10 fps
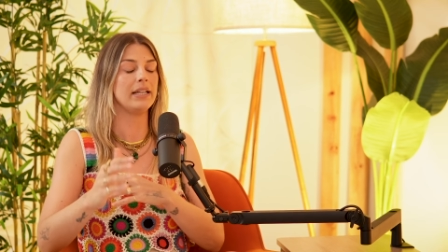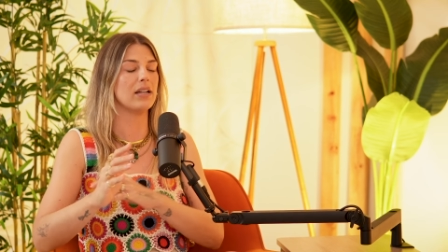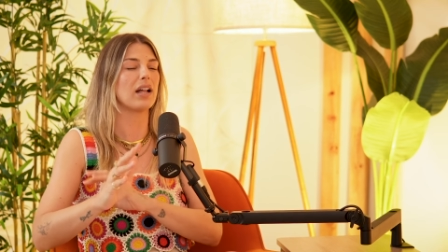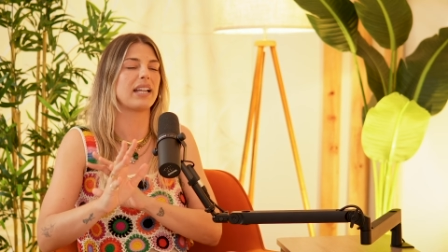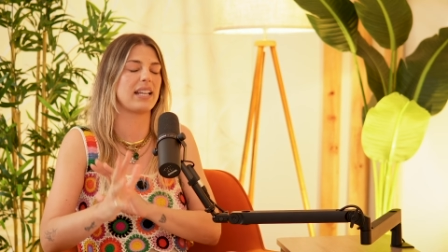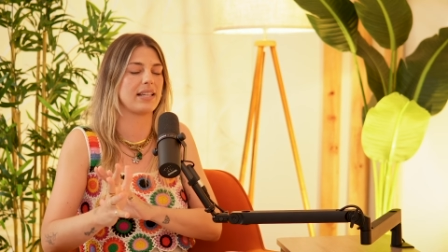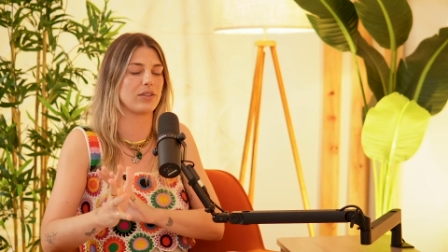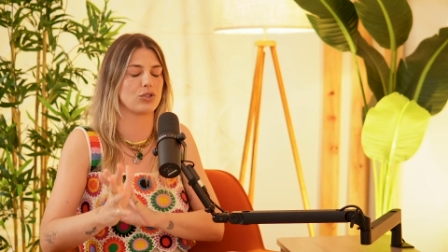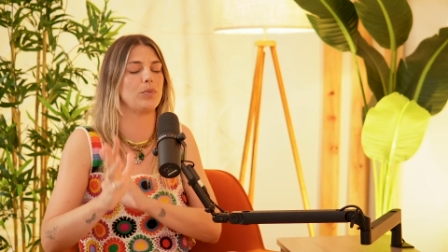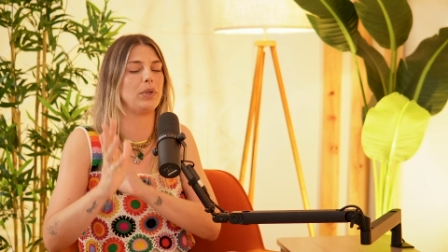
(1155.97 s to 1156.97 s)
Not that I think
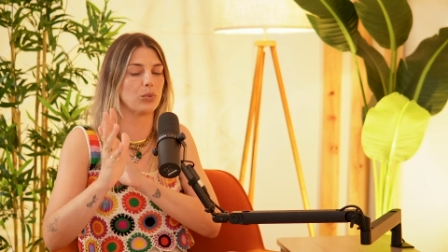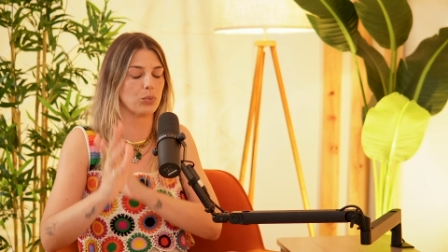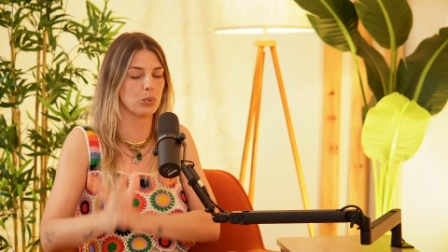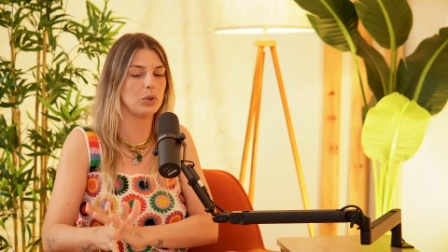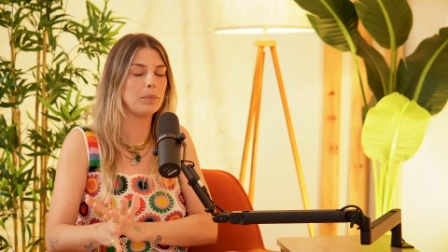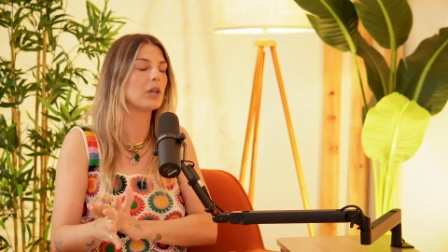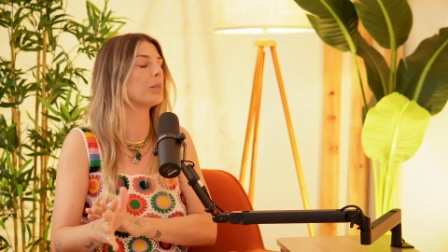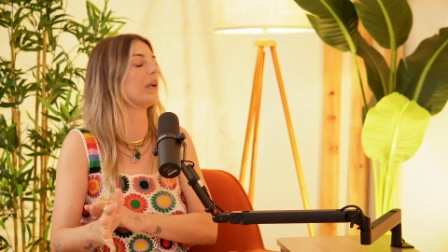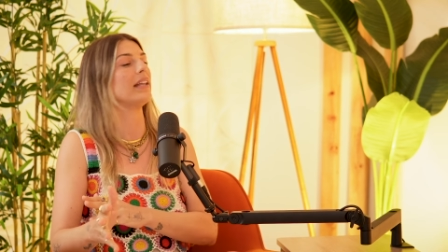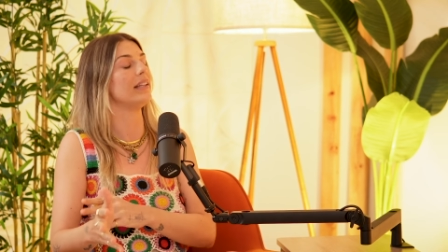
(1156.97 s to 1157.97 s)
there should be a rule book,
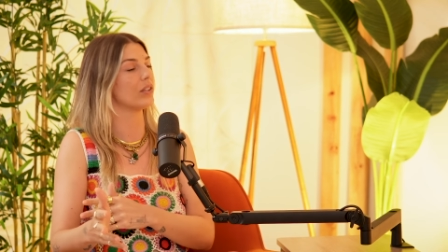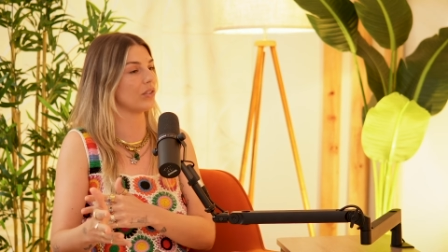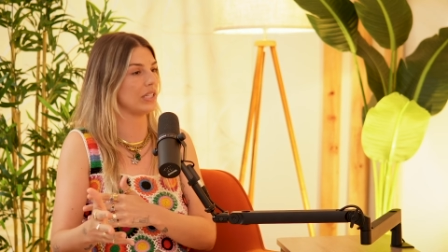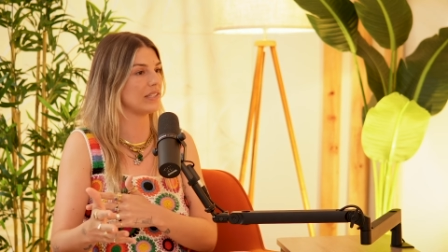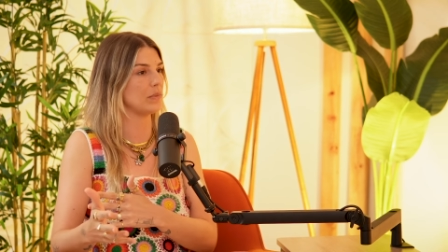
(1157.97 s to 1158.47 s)
but I think there needs